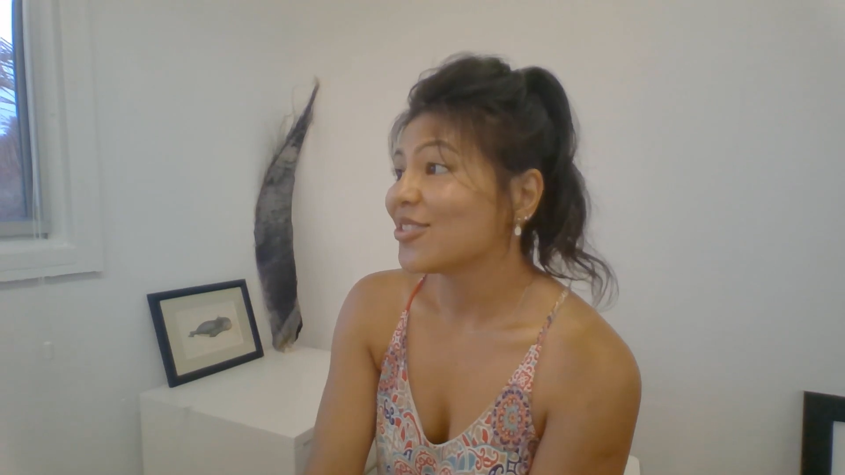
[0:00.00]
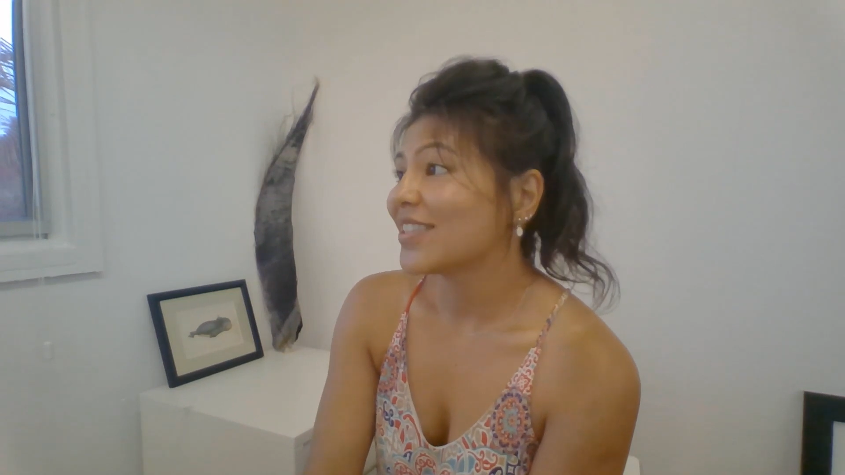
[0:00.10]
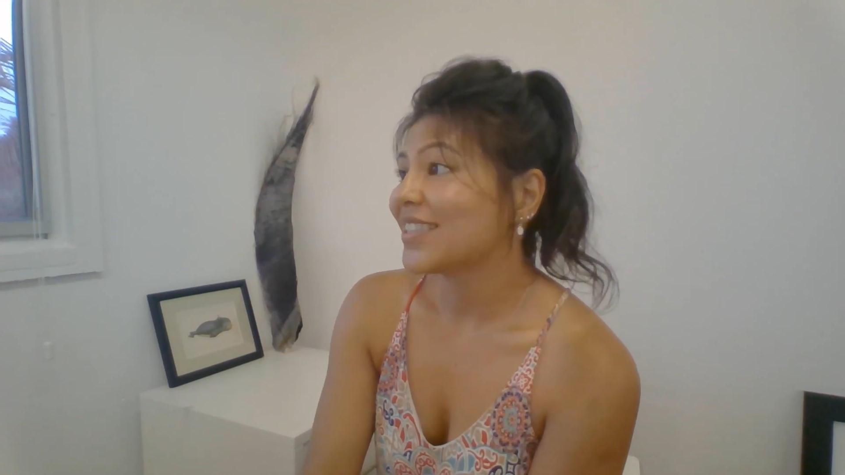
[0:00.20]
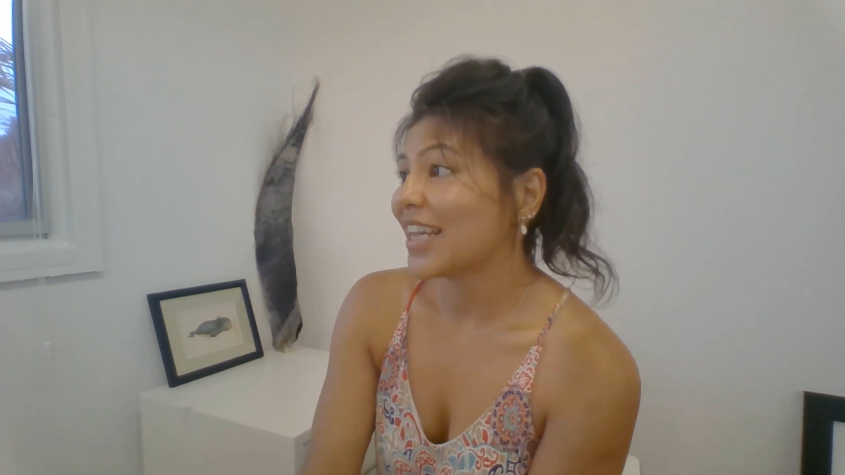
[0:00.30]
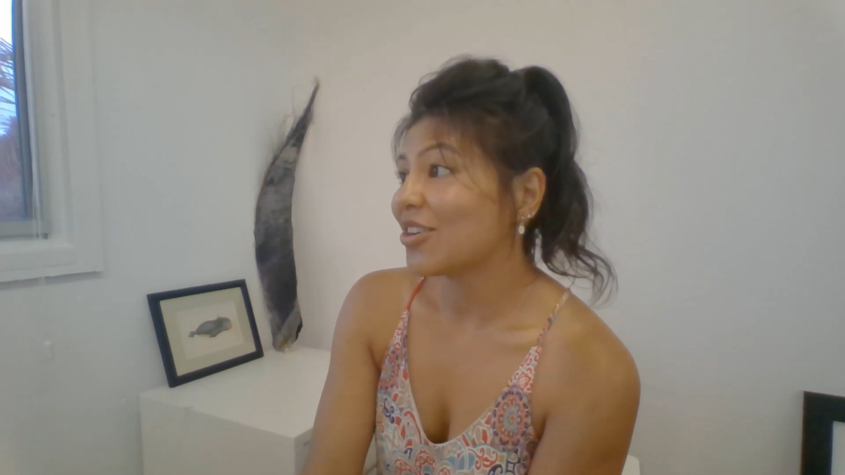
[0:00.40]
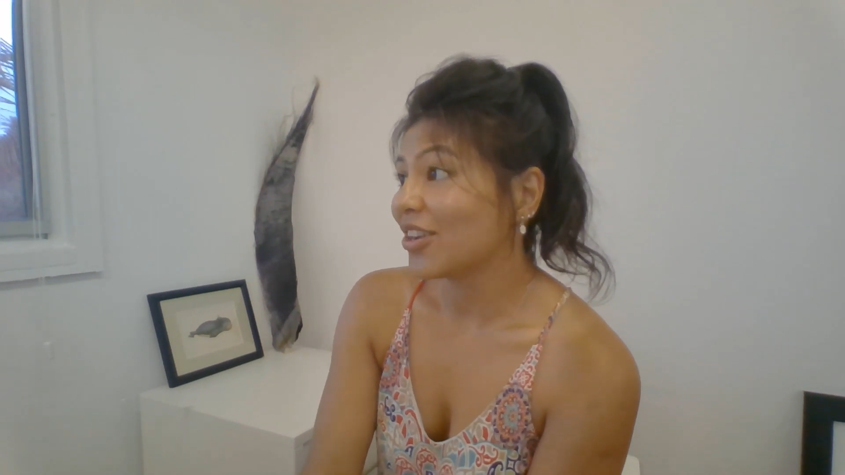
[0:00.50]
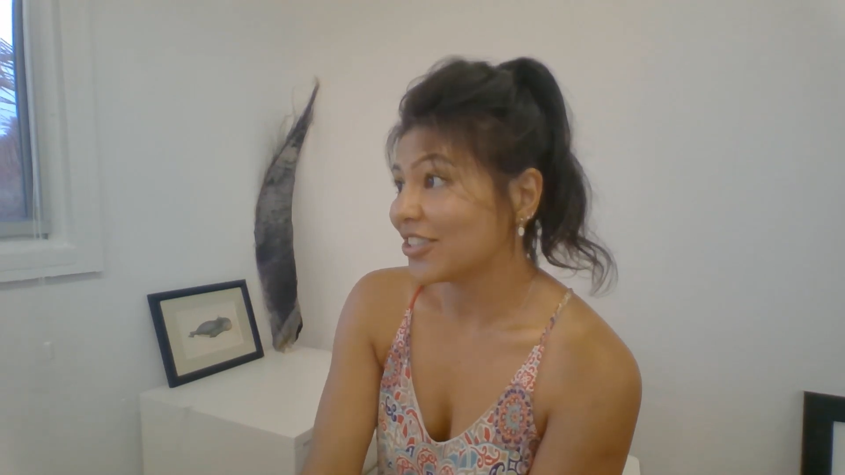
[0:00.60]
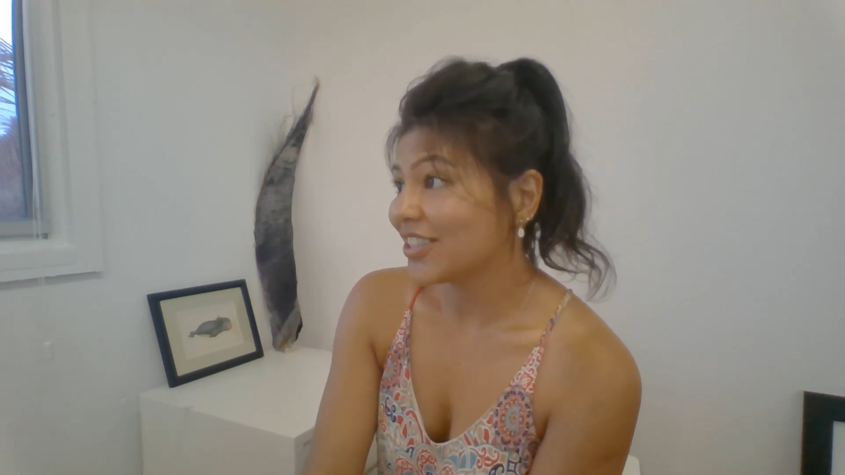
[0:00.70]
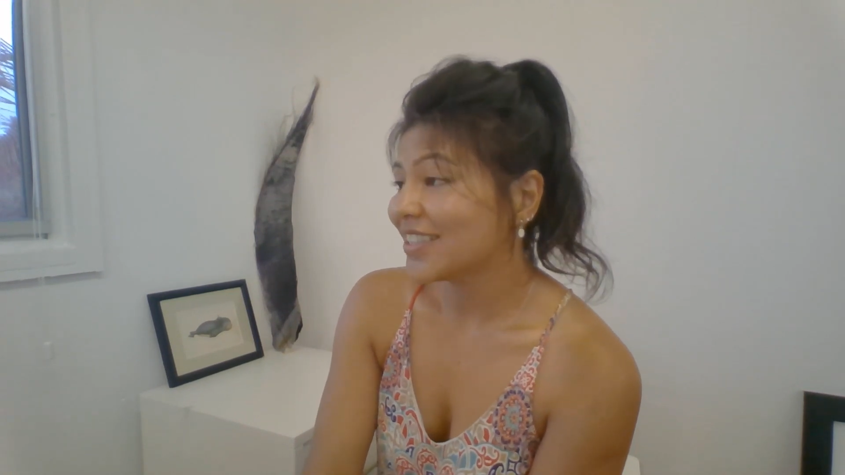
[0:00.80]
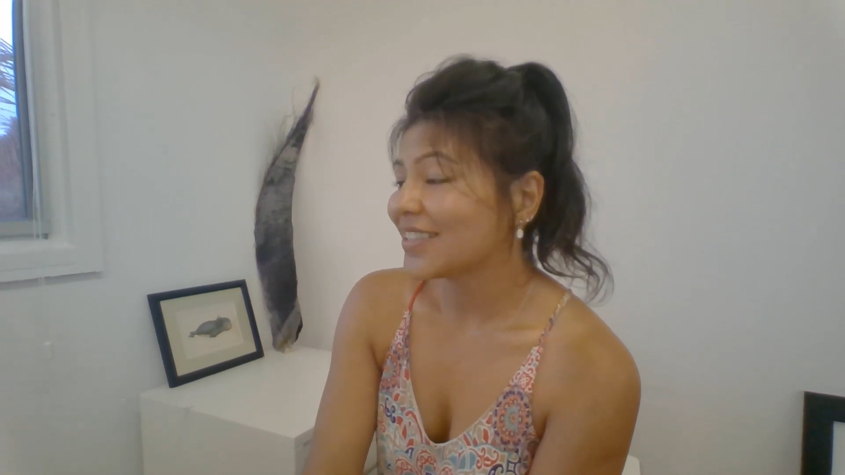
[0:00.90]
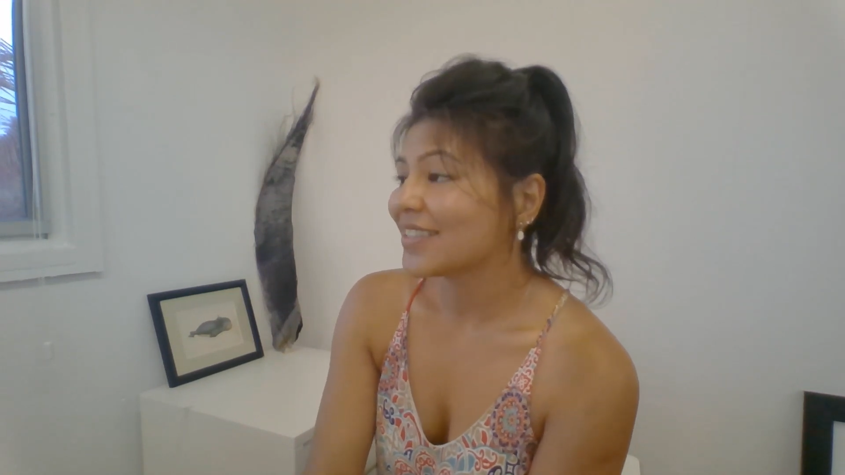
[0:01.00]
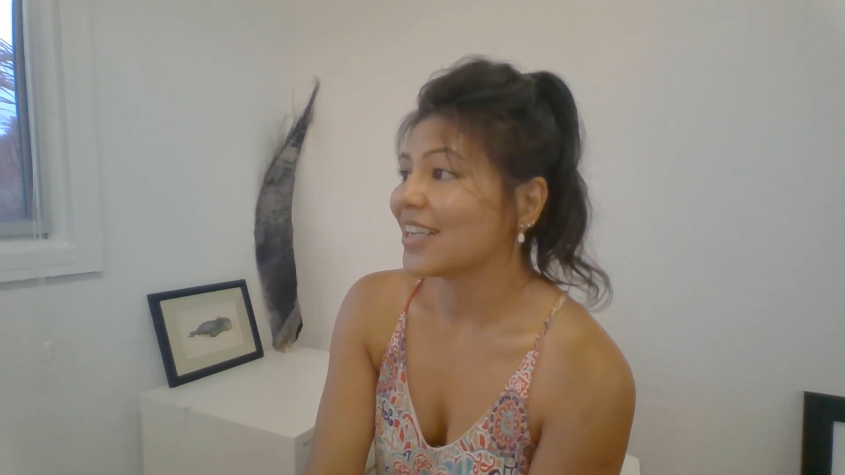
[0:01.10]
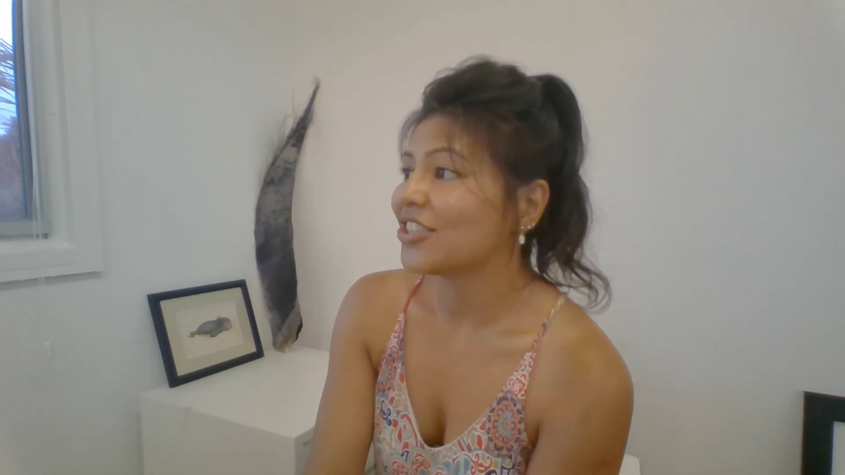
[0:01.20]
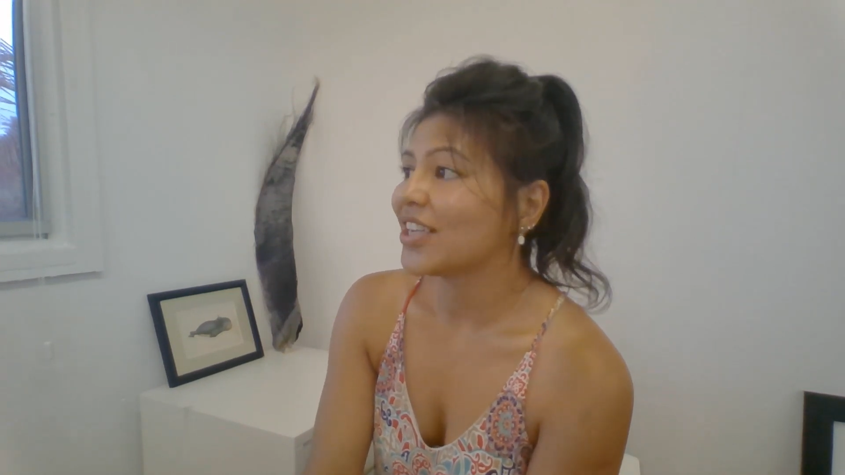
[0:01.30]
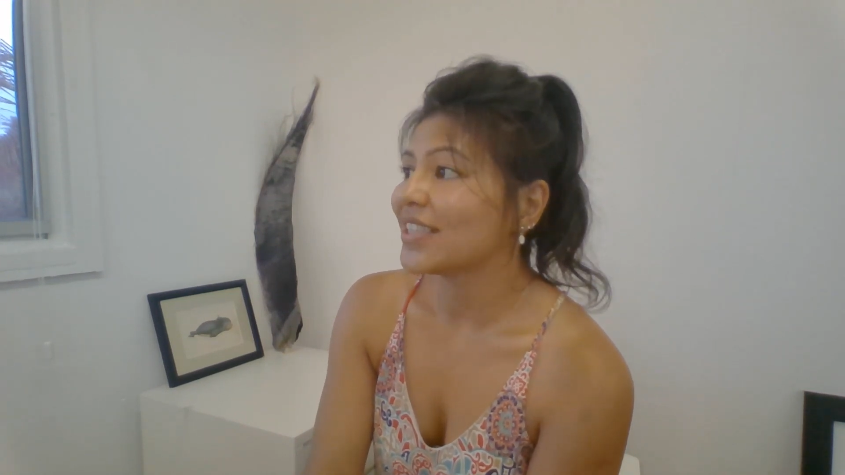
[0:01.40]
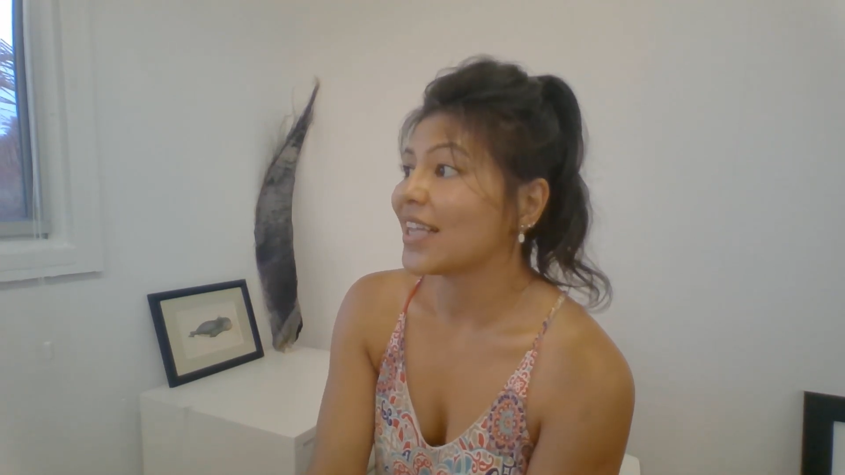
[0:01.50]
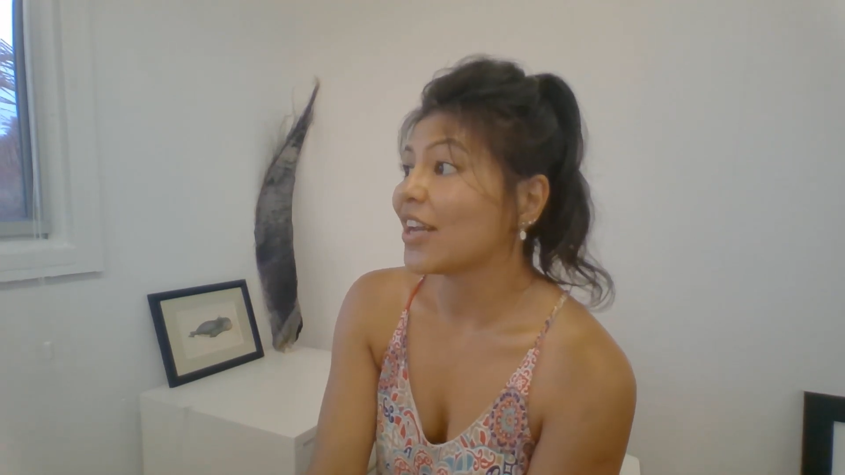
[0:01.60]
uses technologies such as